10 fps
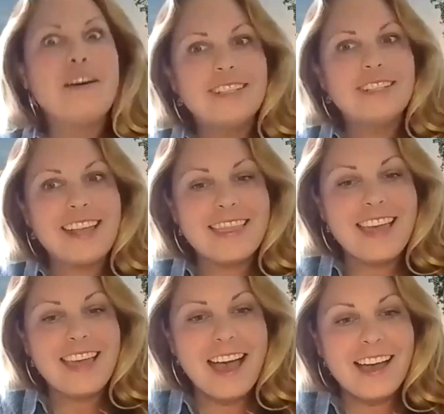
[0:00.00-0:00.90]
to say
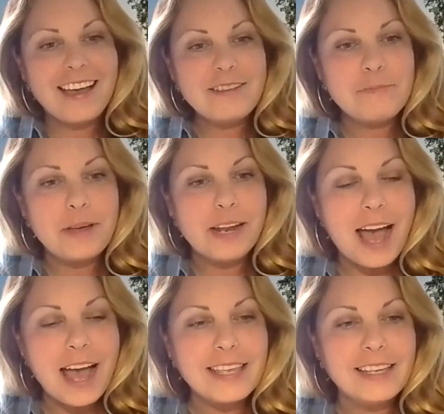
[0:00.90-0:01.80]
that, but
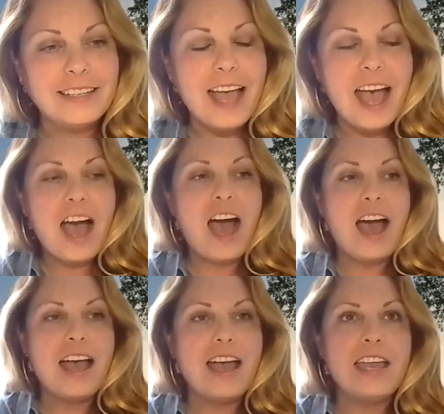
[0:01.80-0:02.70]
I can,
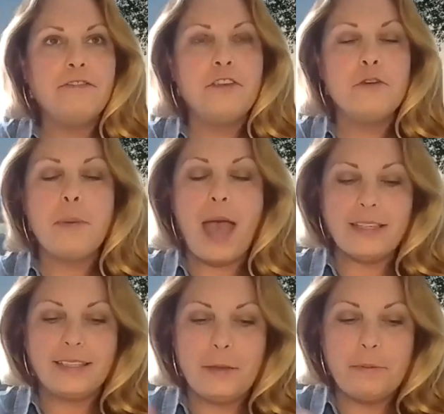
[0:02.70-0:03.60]
if you
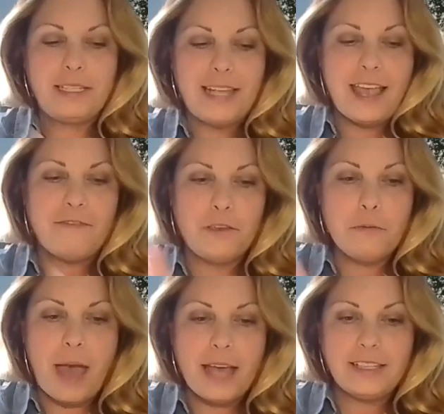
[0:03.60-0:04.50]

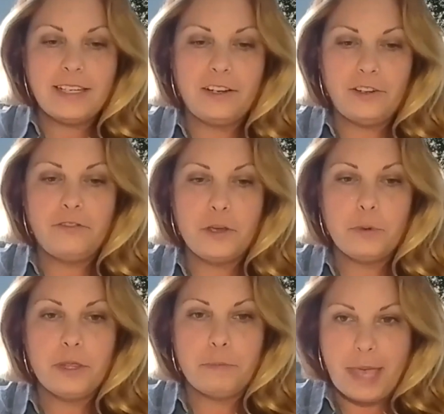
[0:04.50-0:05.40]
pass an interview
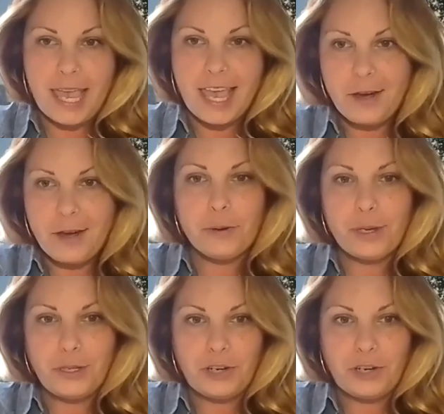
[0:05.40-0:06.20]
with me or with